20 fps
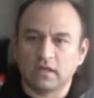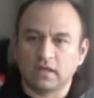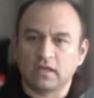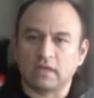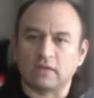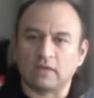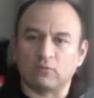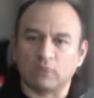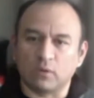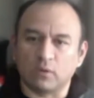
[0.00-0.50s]

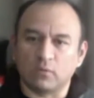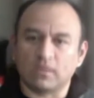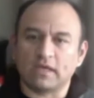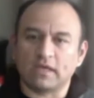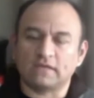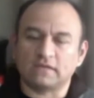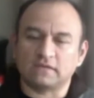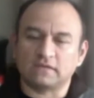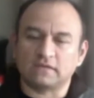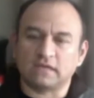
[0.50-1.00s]
Like, what would I
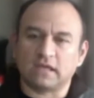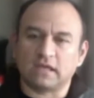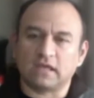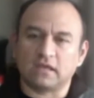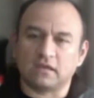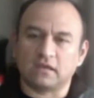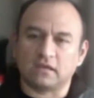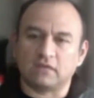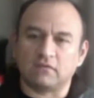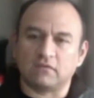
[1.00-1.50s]

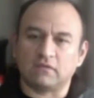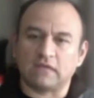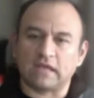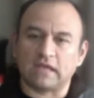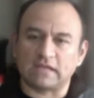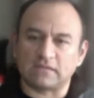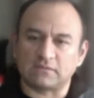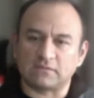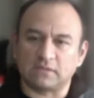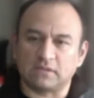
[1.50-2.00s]
say if they
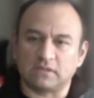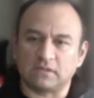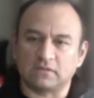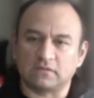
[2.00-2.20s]
asked me this?